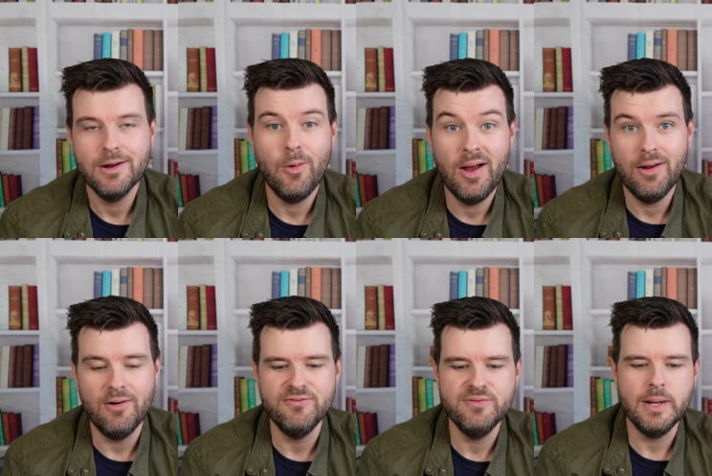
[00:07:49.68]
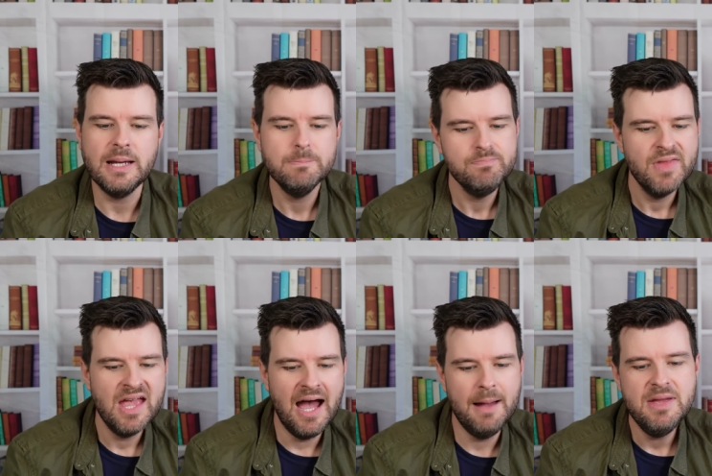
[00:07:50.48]
Quite a lot for me.
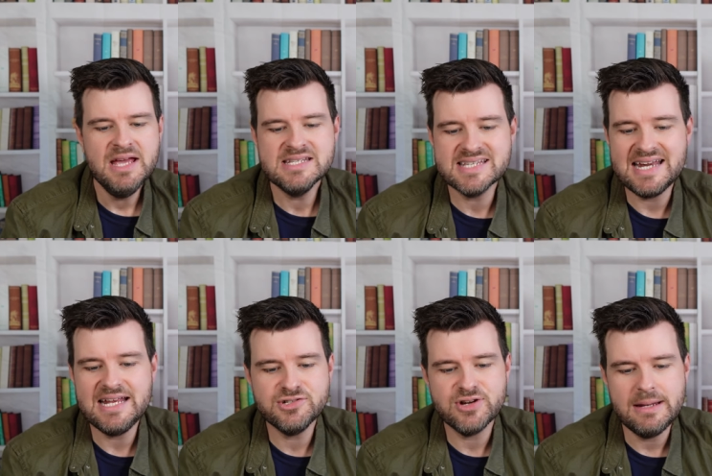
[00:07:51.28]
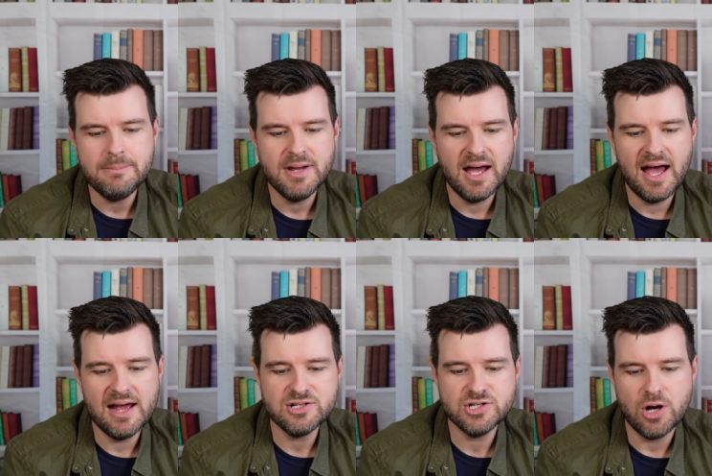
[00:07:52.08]
Skinny Dream
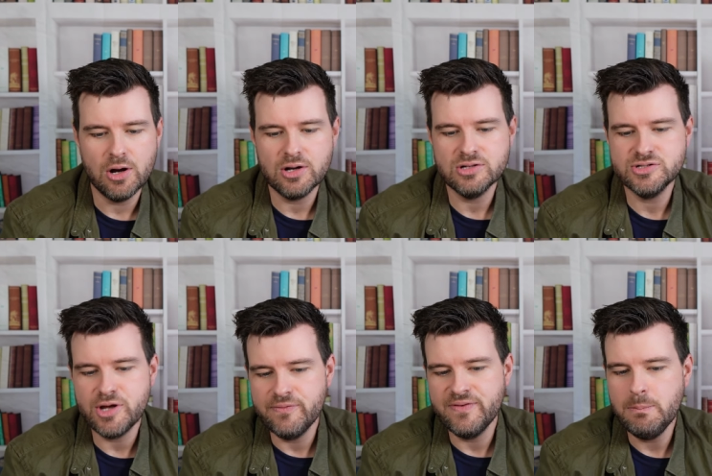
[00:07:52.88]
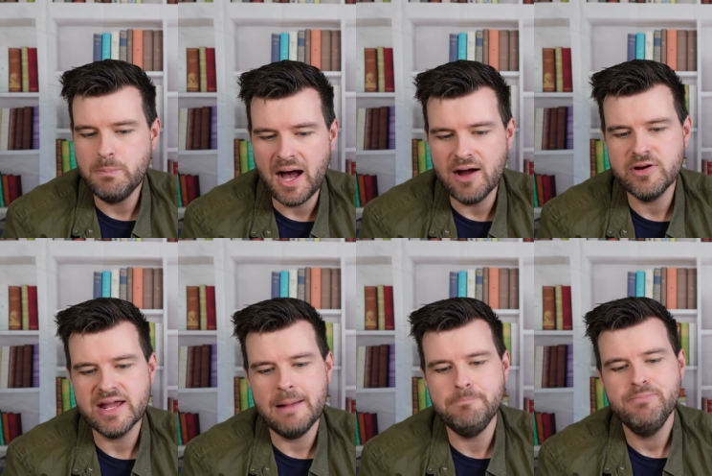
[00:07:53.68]
choc toffee bar
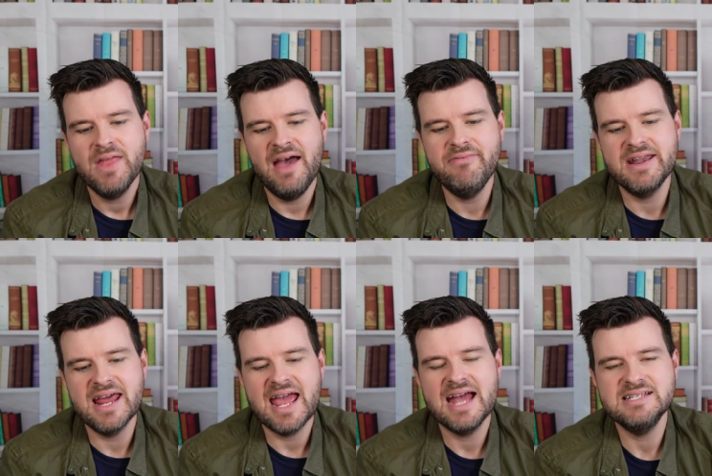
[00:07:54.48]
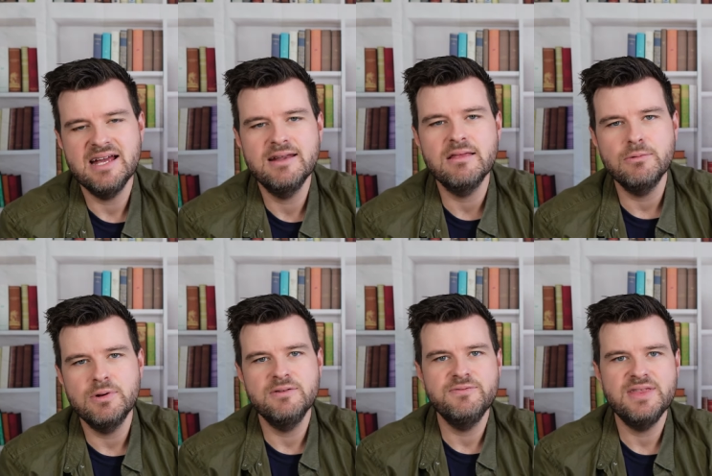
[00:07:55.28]
again, and then I had another
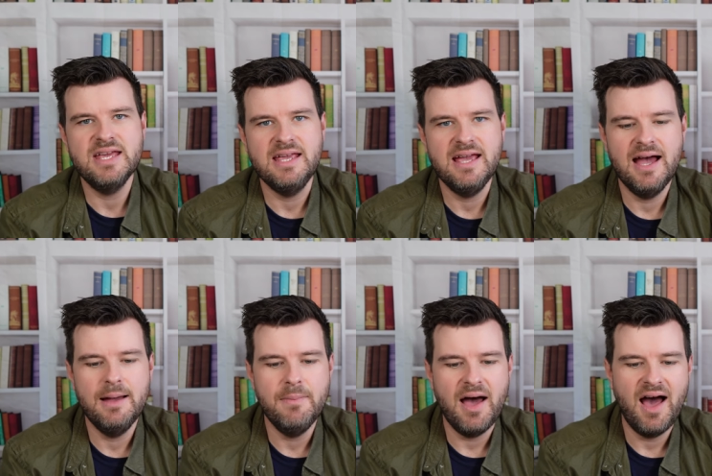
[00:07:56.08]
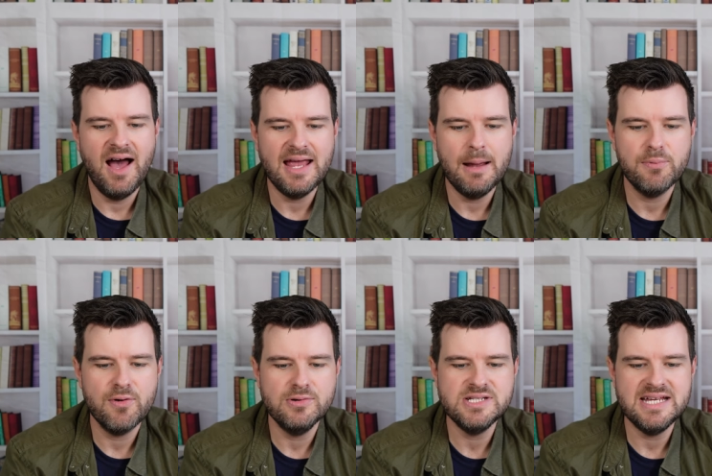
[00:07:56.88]
one of the high
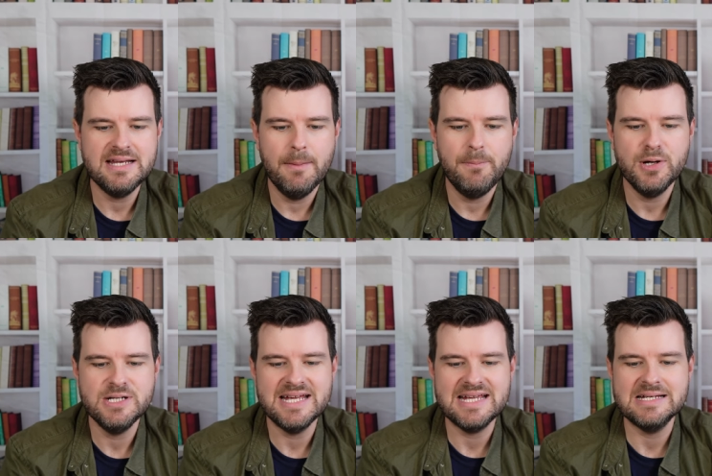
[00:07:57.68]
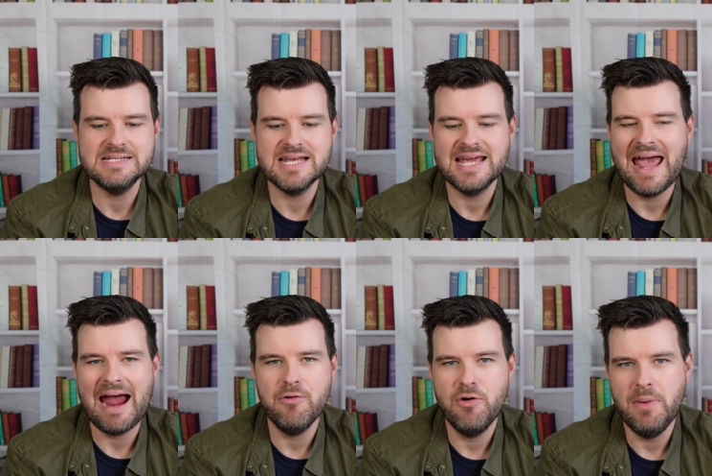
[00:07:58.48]
protein puddings,
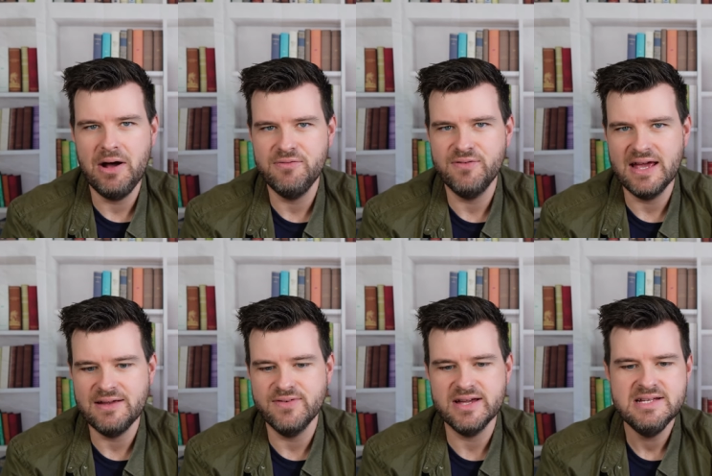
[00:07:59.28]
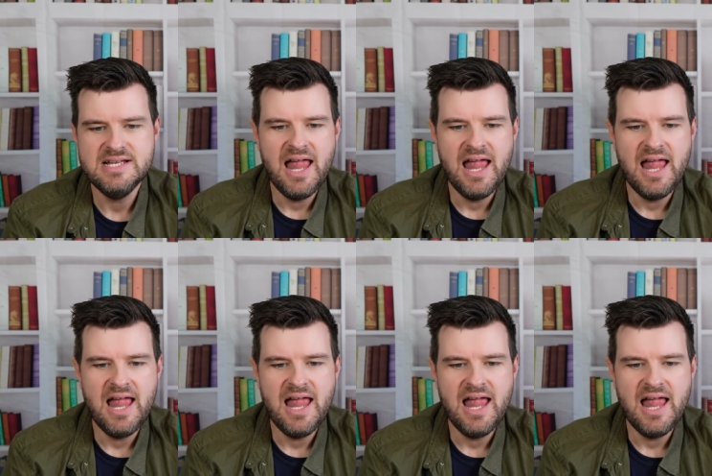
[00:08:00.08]
caramel flavour.